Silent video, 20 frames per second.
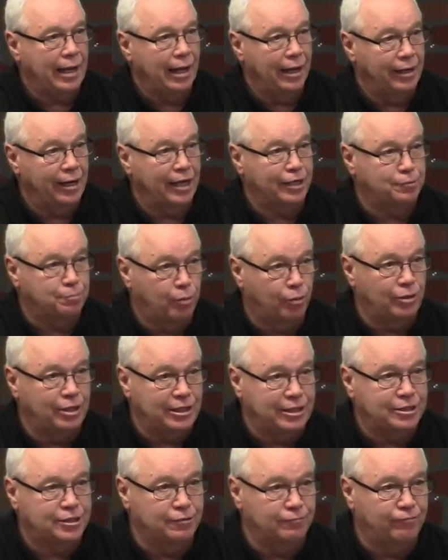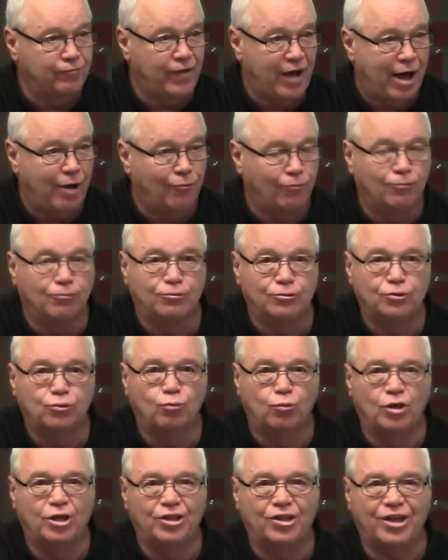and that's putting some vowels
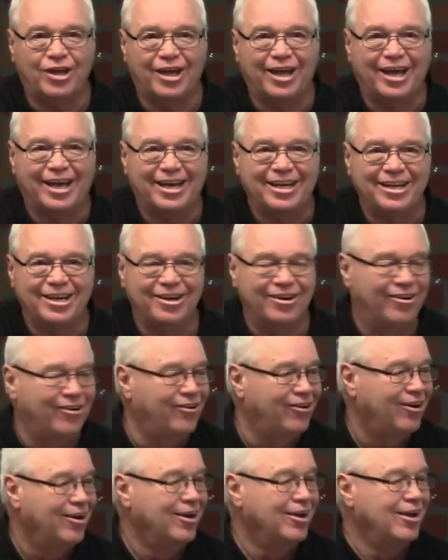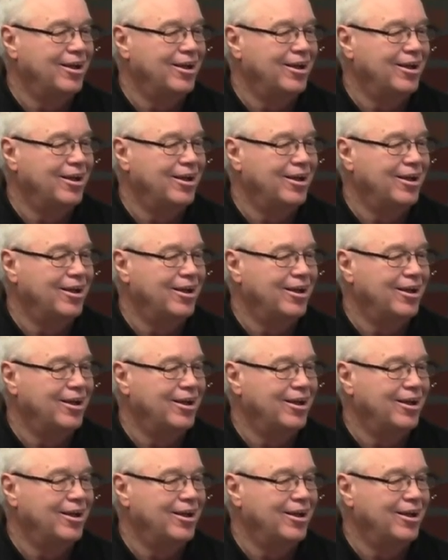with it, you know.